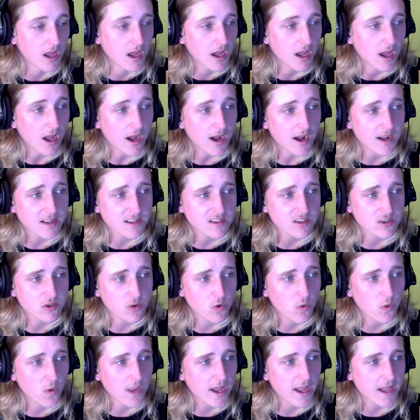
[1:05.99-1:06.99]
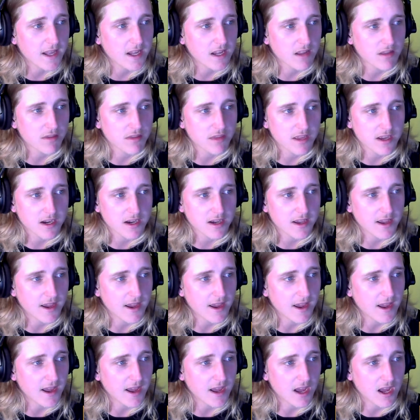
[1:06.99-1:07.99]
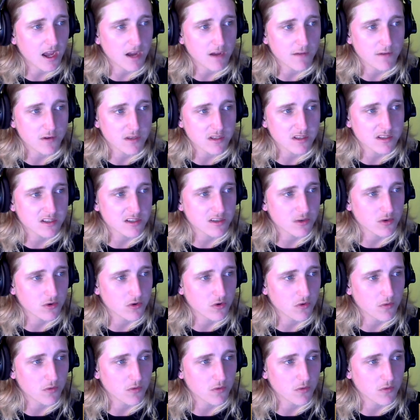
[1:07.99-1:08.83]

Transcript: I'd do anything to have it to